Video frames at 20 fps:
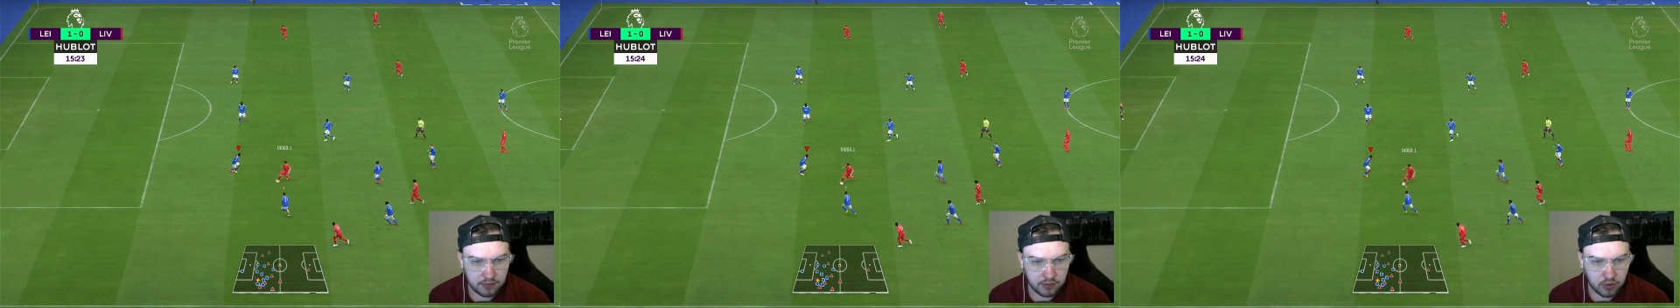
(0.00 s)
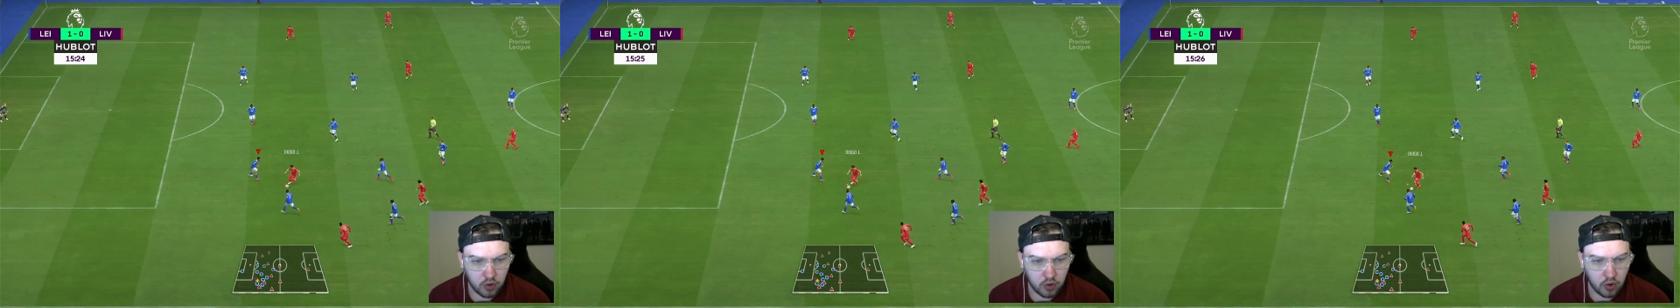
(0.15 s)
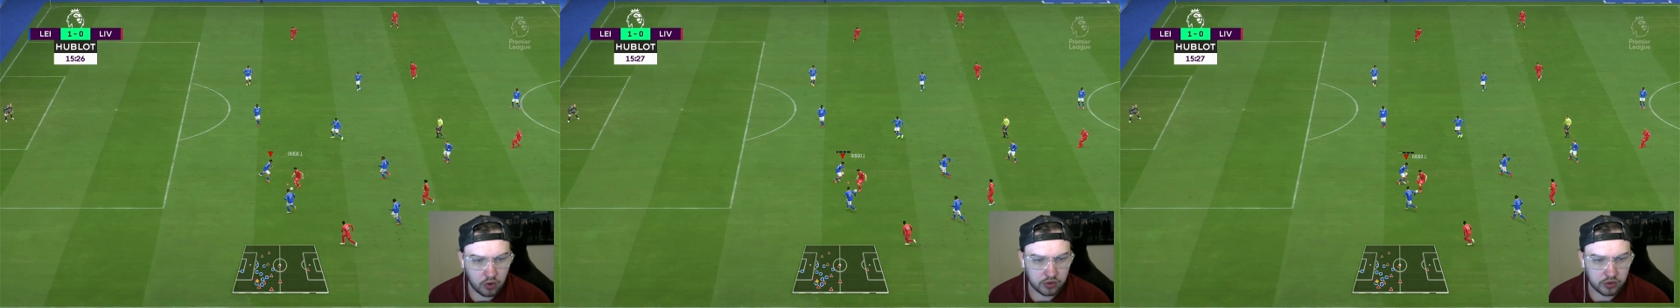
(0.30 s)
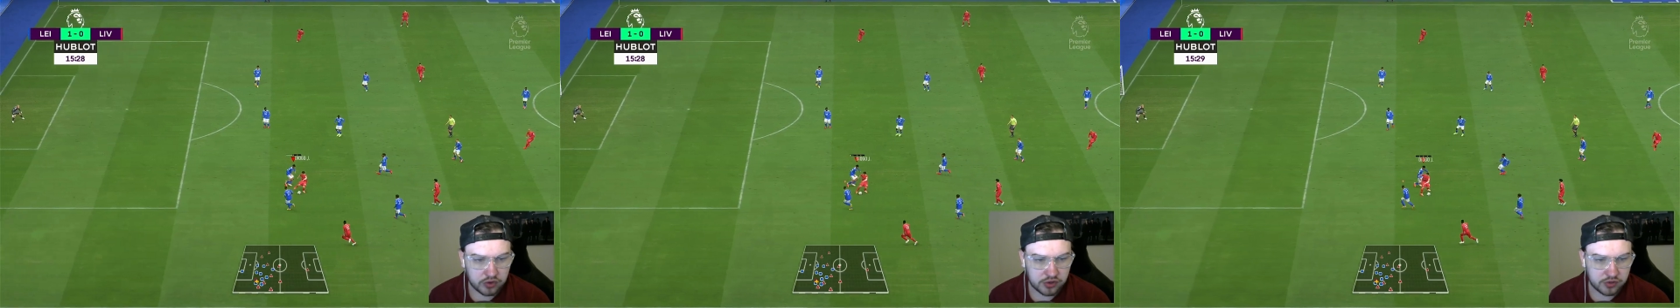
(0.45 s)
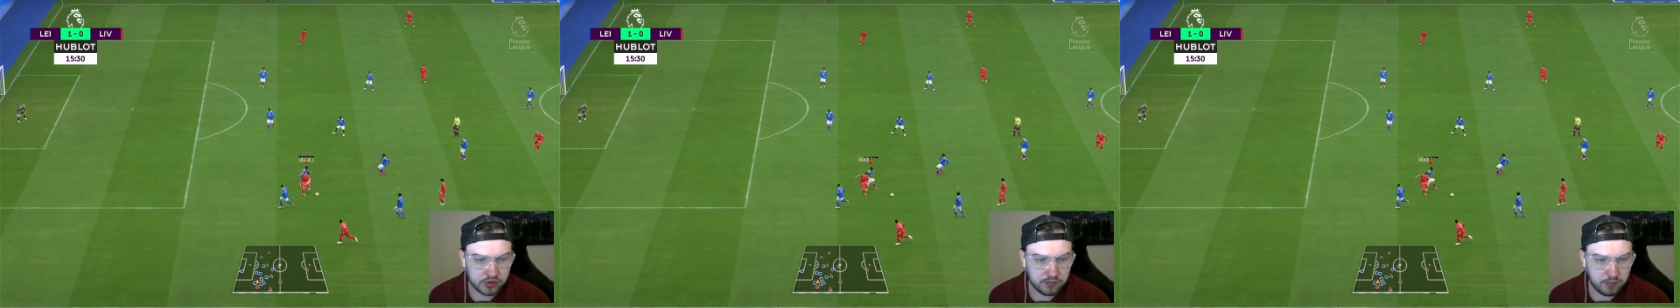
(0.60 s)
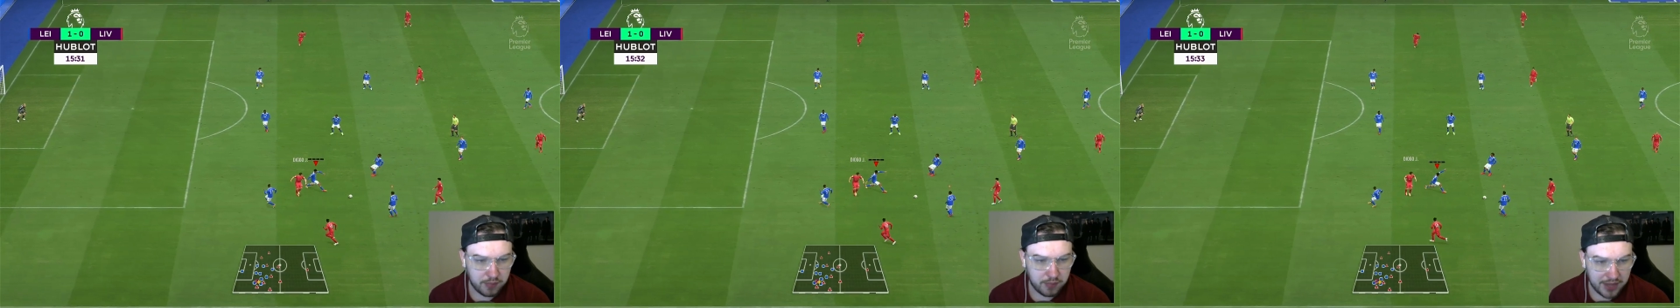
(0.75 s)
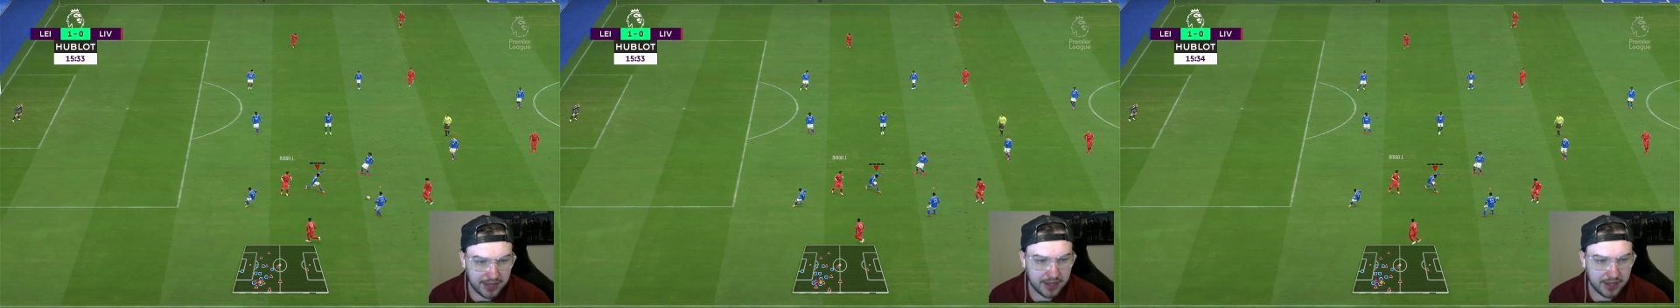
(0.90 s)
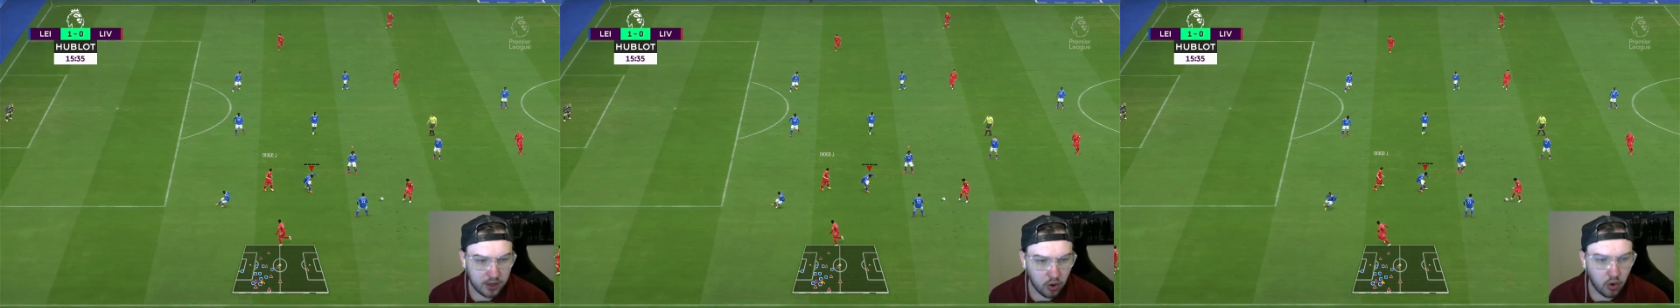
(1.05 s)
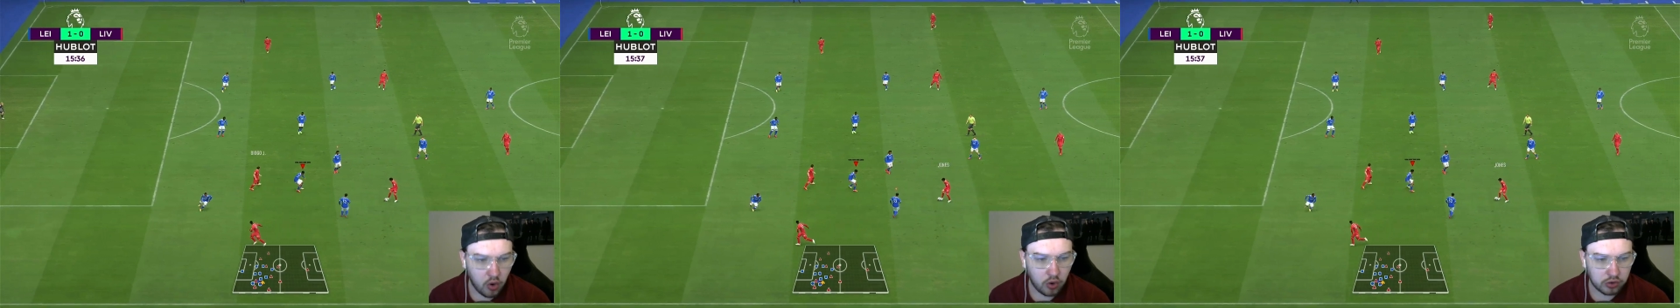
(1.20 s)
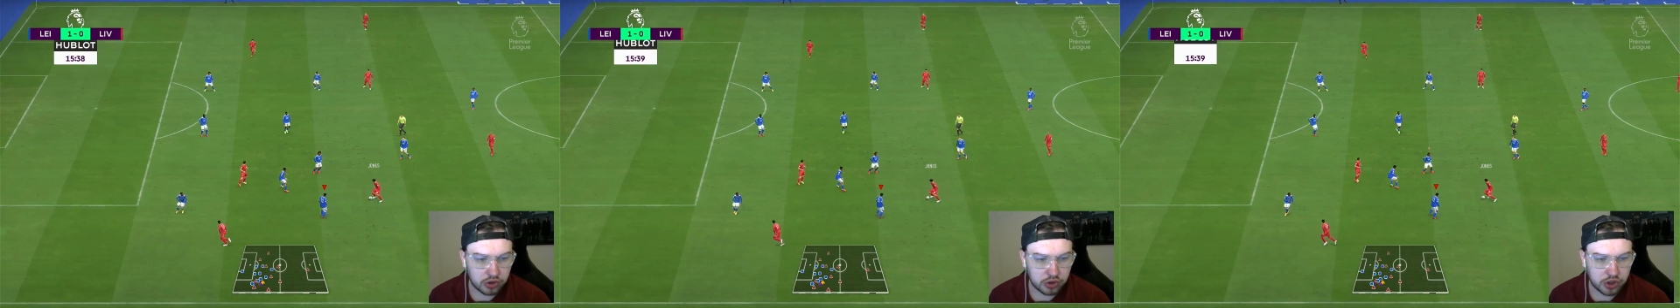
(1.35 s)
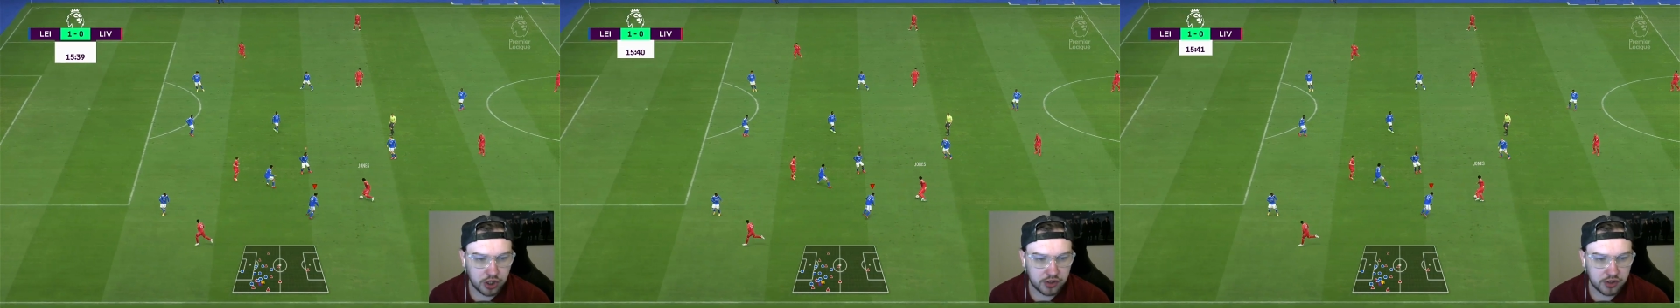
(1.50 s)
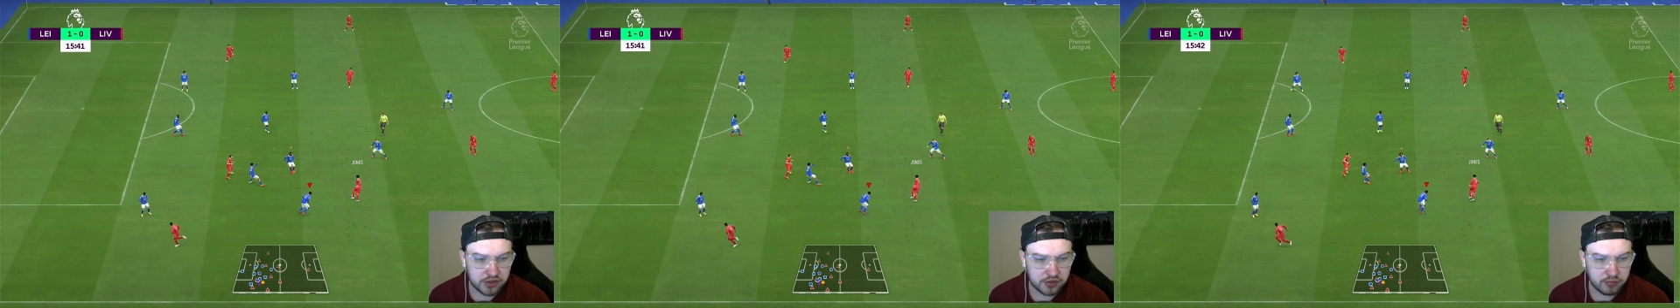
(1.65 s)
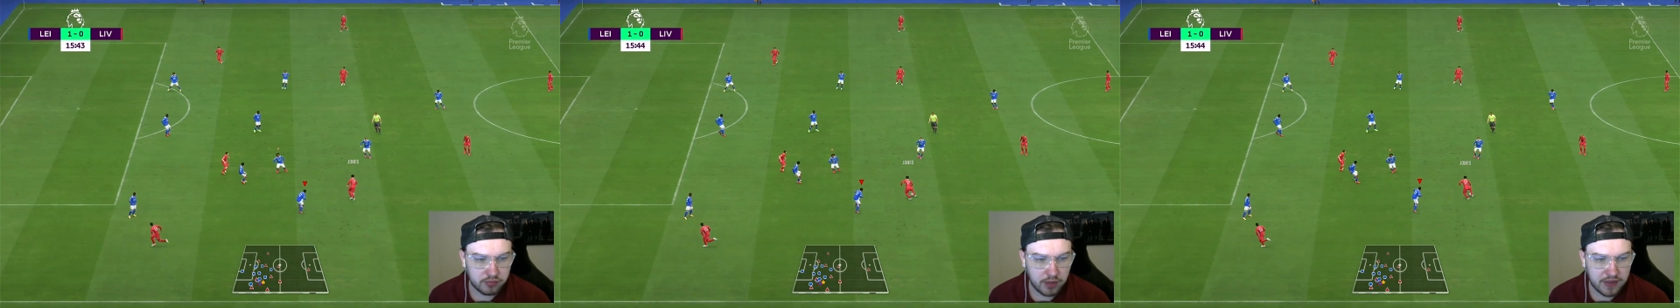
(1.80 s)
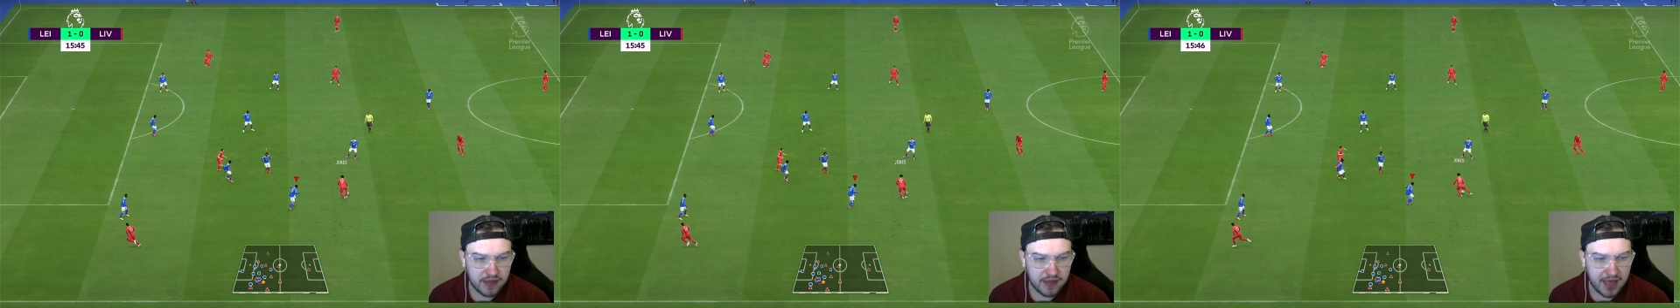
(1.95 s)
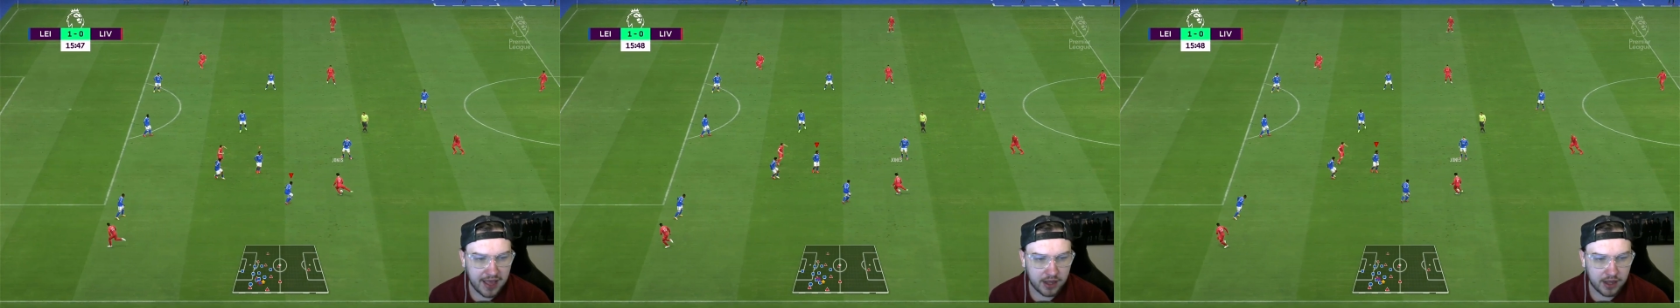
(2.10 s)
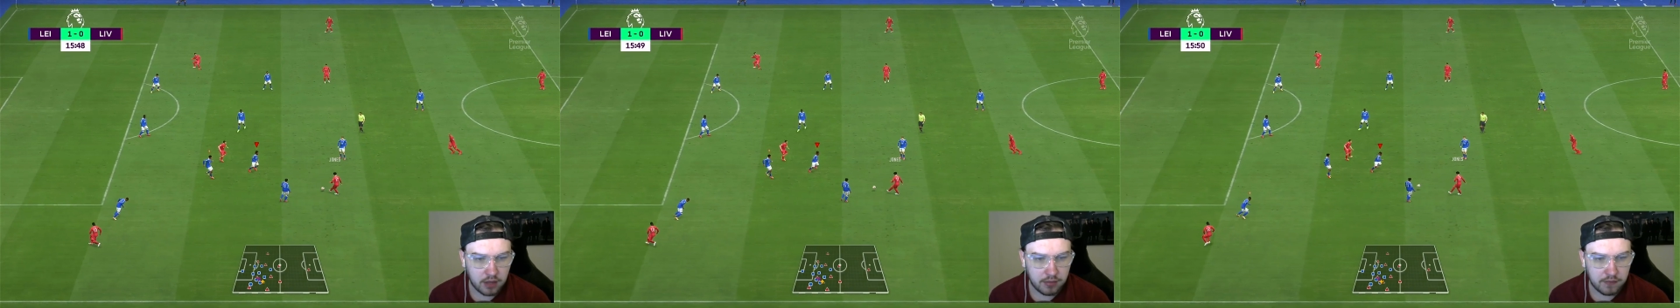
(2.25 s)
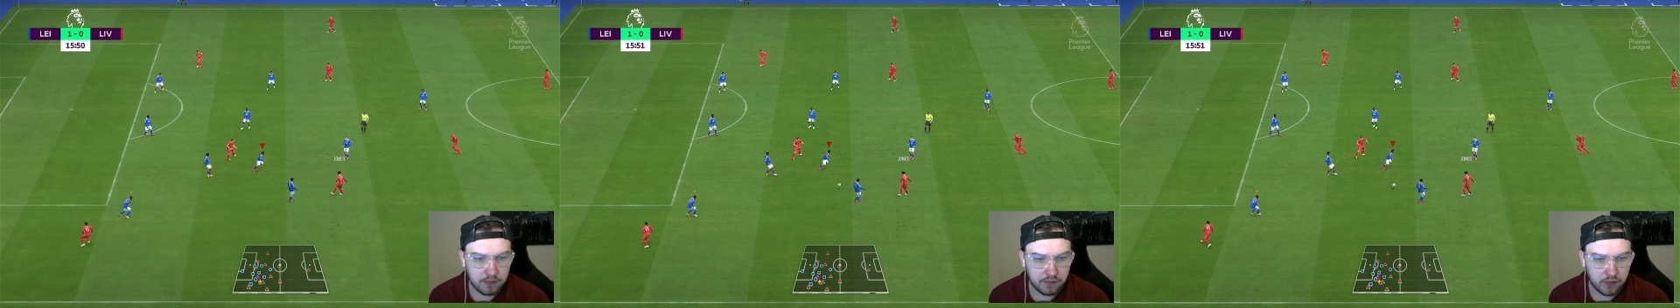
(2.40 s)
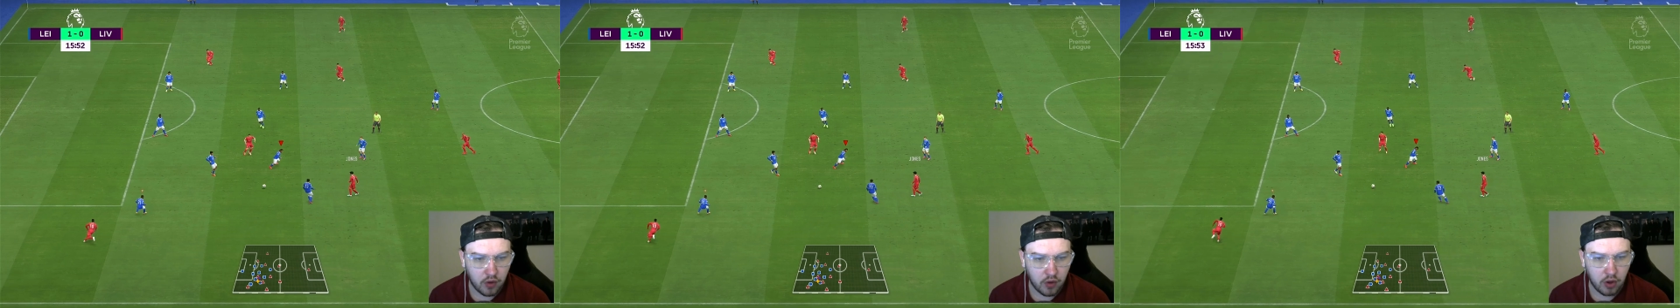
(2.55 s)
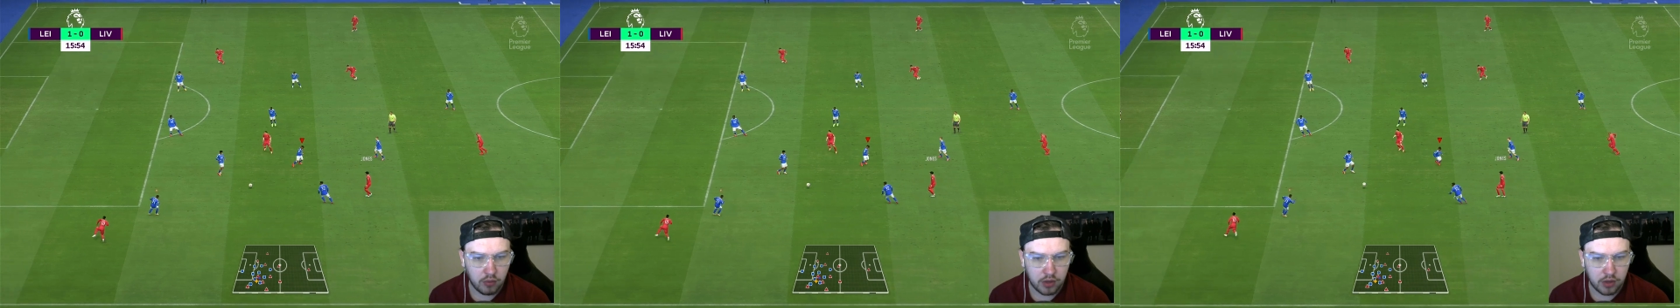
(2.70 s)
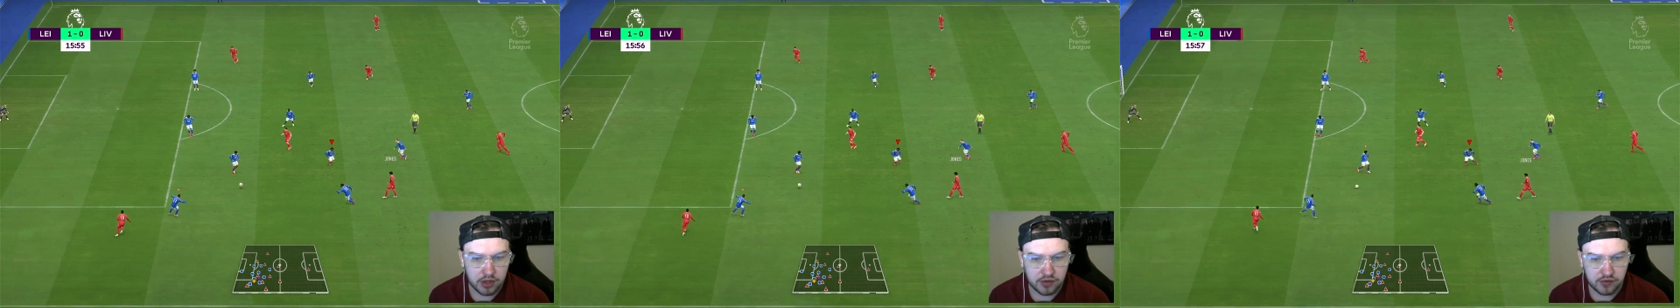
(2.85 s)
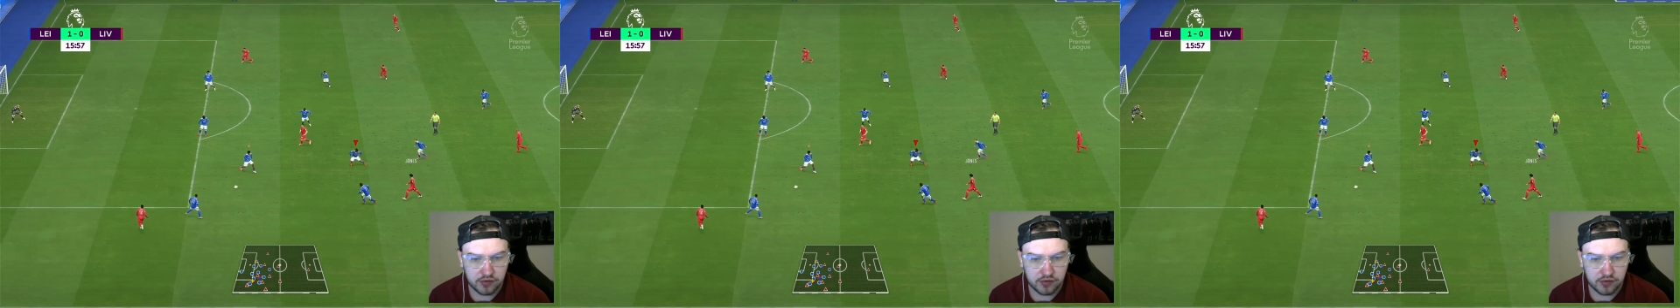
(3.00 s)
Of course, be cautious when they're coming forward.